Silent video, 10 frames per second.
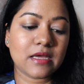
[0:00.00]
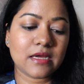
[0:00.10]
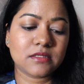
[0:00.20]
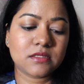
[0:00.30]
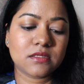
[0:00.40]

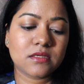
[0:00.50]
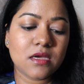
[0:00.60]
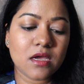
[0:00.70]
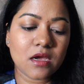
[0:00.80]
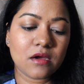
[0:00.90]
that's
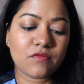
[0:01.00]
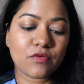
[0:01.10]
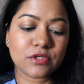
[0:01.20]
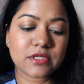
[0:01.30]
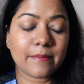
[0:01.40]

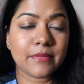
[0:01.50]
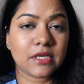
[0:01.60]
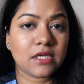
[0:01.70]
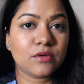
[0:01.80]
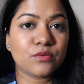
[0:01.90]
for
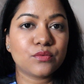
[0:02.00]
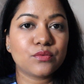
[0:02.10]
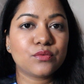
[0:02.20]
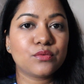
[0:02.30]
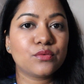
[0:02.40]
somebody
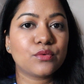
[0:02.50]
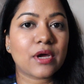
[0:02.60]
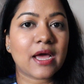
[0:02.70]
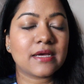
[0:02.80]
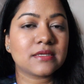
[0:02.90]
who
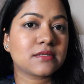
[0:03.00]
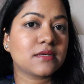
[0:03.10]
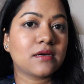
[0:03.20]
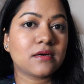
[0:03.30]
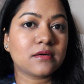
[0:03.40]
has
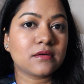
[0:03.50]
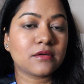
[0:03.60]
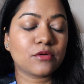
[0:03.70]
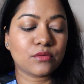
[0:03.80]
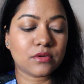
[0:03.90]

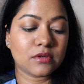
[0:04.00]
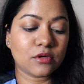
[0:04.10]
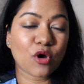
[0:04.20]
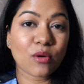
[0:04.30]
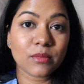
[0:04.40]

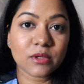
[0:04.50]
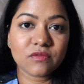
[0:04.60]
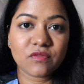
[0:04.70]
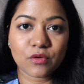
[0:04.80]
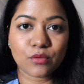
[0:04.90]

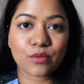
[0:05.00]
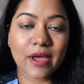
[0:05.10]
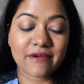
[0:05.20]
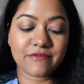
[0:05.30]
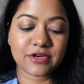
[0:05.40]
normal flow,
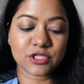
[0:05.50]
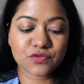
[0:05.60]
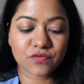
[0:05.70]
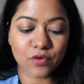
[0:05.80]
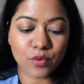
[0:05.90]

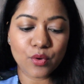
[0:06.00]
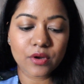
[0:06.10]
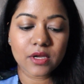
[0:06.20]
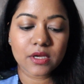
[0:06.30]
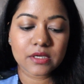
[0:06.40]
average flow.
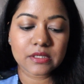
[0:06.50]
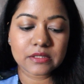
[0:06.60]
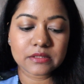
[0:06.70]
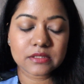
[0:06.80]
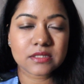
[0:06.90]

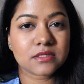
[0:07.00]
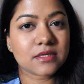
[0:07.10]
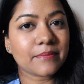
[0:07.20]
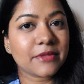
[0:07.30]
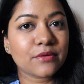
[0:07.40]
This is
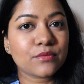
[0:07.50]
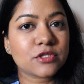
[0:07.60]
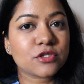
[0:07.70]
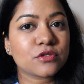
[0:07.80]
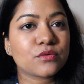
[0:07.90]
something
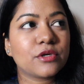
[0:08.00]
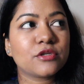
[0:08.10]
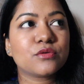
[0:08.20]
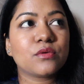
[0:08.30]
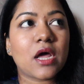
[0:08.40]
which is
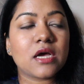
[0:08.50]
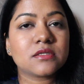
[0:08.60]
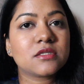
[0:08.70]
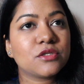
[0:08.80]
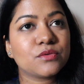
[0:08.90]
going to
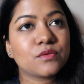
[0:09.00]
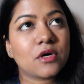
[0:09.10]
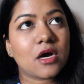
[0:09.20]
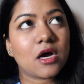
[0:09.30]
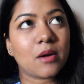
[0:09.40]
last you
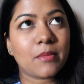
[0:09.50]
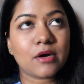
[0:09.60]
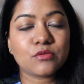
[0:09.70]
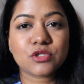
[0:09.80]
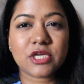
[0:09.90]

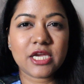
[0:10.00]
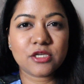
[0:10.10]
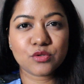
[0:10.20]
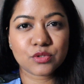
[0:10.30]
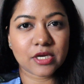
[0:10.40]
about
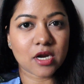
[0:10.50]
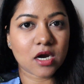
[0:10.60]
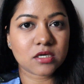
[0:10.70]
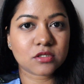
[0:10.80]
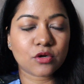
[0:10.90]
8 to 10
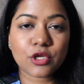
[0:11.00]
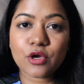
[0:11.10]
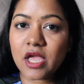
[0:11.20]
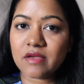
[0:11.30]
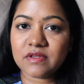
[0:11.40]
hours on
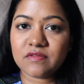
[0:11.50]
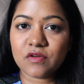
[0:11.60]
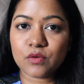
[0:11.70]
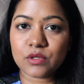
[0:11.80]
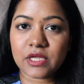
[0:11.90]
your heavy
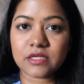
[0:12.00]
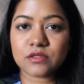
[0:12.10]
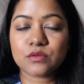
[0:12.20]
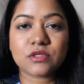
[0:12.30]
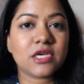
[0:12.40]
flow day.
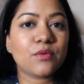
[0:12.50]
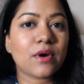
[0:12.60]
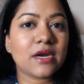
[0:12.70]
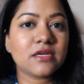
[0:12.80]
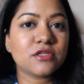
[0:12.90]
So day
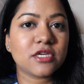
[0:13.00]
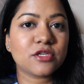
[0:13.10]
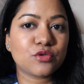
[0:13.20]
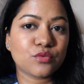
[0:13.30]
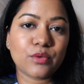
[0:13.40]
1 and
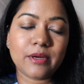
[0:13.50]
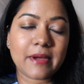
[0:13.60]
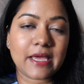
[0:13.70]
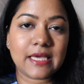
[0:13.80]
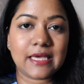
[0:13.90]
day 2, in
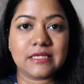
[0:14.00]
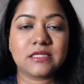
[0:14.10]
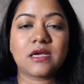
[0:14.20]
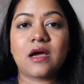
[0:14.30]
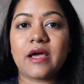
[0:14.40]
my
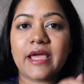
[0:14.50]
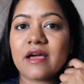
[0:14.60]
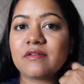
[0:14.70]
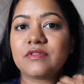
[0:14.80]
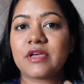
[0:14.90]
case, I
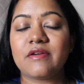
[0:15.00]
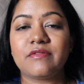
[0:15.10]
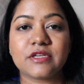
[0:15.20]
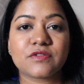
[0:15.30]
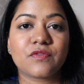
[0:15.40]
have the
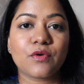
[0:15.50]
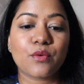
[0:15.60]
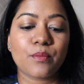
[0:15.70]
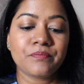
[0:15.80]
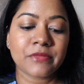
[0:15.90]
heaviest
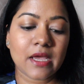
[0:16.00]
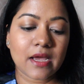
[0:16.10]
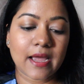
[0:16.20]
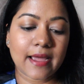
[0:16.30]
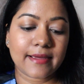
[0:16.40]
flow,
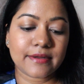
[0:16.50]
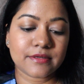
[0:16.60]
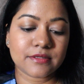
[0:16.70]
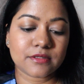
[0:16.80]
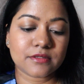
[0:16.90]

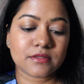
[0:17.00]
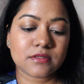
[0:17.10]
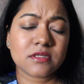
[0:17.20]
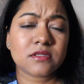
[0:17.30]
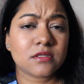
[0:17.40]
and
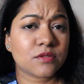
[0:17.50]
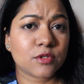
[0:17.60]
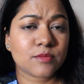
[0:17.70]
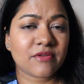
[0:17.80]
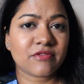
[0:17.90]
since this
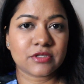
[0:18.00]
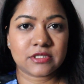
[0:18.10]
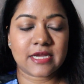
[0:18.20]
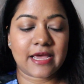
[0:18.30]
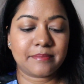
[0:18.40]
was my
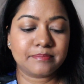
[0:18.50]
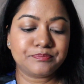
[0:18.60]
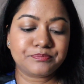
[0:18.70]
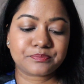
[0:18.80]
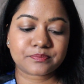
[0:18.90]
first time,
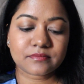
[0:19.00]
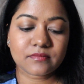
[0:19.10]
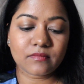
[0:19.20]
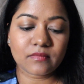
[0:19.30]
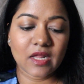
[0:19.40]

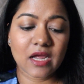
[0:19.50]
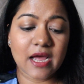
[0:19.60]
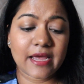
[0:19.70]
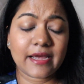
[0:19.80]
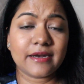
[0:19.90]

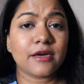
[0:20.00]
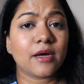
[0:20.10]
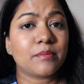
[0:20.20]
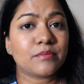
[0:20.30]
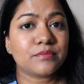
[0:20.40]
I ended
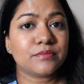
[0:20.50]
up